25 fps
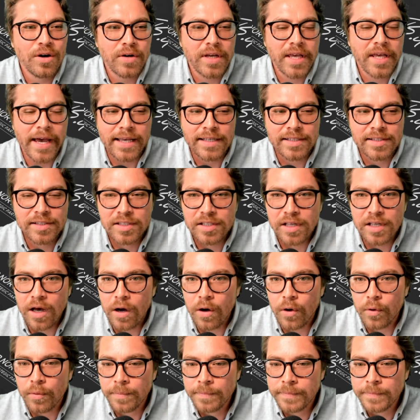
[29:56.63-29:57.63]
okay,
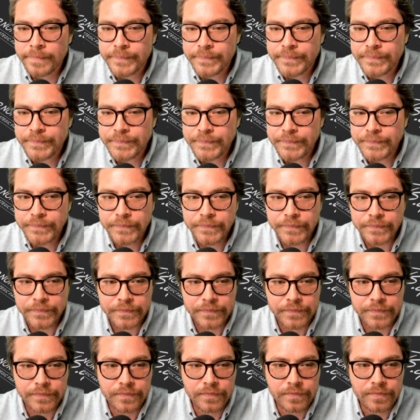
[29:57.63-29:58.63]
so
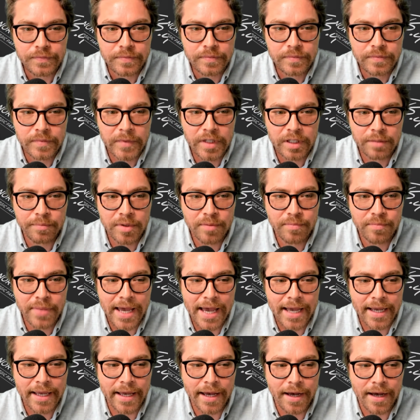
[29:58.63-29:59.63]
let me
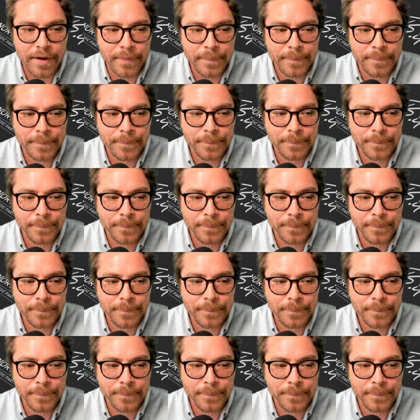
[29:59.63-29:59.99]
back out.